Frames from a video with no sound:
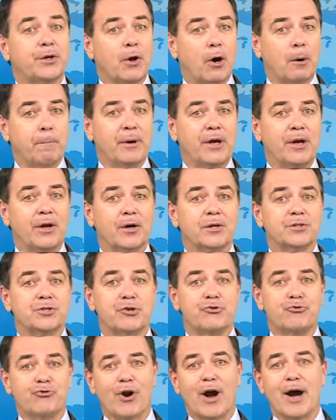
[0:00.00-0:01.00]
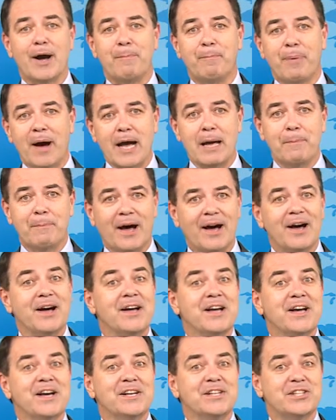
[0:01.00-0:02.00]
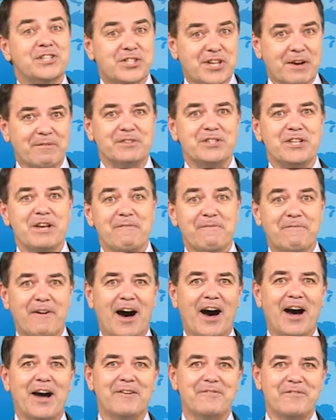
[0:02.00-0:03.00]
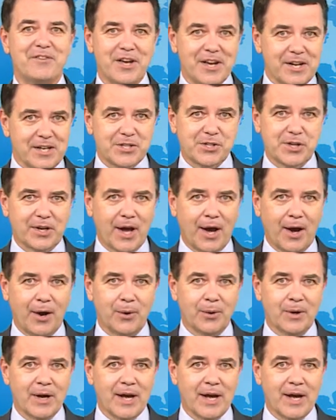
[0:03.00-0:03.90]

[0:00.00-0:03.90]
copying onto dry paper 75 years ago.